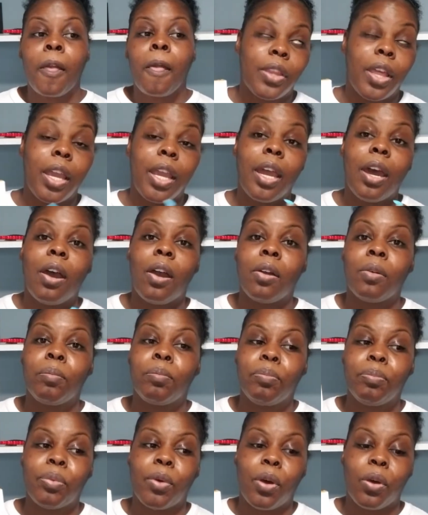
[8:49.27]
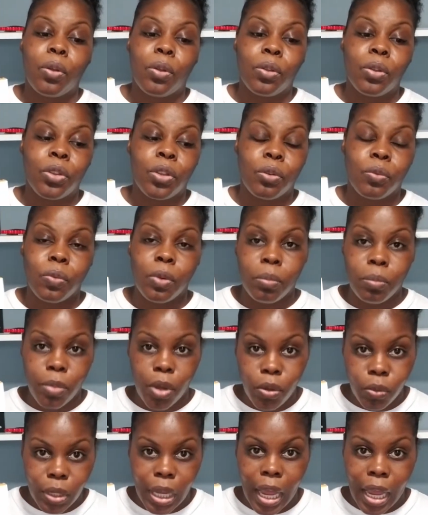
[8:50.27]
They are both
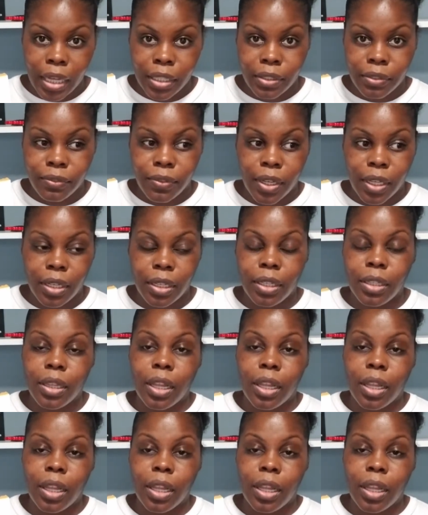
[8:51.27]
remote activated,